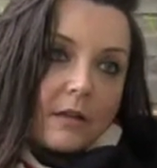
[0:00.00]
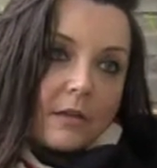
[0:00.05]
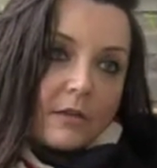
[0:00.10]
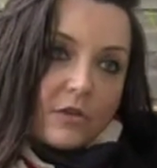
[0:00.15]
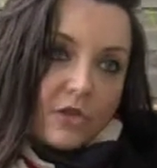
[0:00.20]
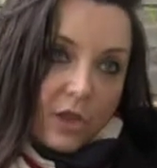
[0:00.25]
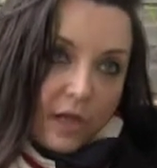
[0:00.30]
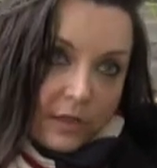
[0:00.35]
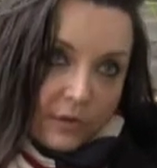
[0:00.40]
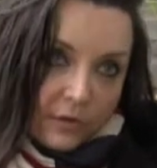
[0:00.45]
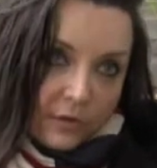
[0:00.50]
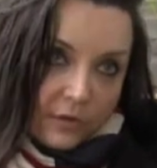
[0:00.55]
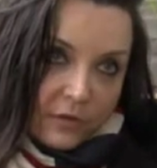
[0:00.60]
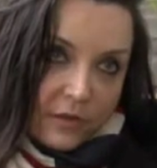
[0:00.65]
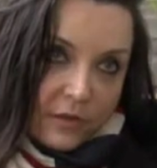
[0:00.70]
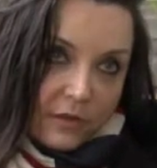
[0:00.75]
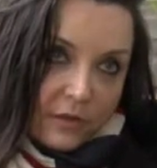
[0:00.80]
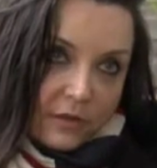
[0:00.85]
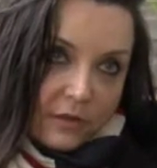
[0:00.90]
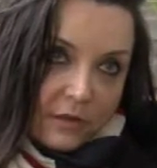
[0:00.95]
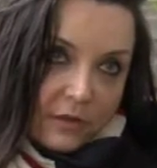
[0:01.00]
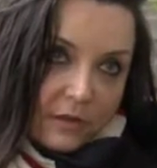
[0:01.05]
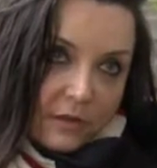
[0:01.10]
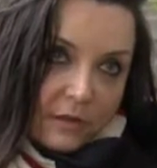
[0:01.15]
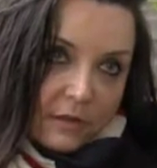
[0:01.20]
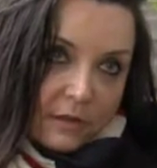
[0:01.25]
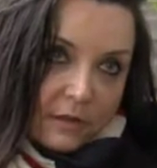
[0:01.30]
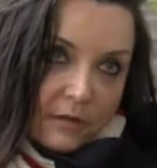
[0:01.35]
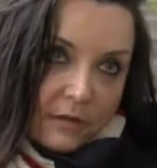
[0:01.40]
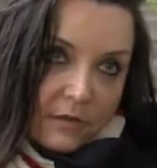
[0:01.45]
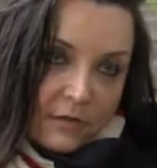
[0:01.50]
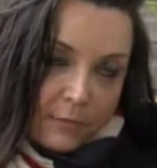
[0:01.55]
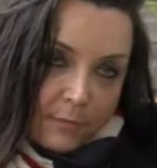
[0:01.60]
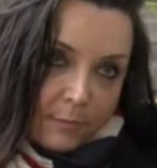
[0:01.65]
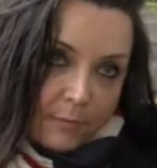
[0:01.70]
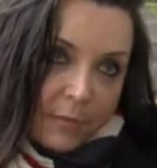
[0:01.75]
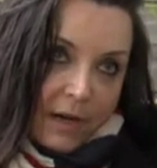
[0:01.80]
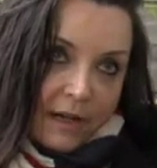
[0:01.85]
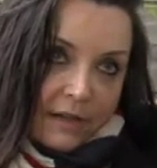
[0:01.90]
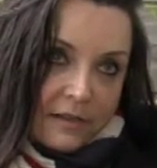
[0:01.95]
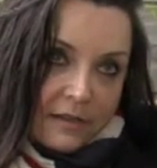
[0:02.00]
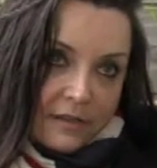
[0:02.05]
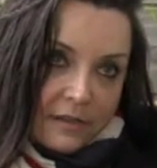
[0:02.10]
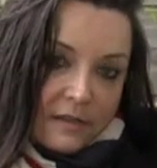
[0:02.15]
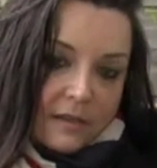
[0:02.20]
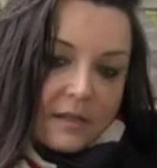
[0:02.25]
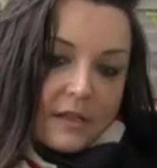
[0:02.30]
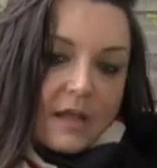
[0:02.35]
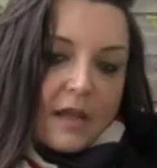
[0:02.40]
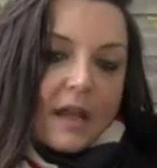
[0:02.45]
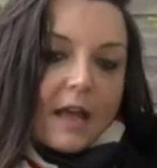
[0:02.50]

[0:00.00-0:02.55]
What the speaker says: childhood practices.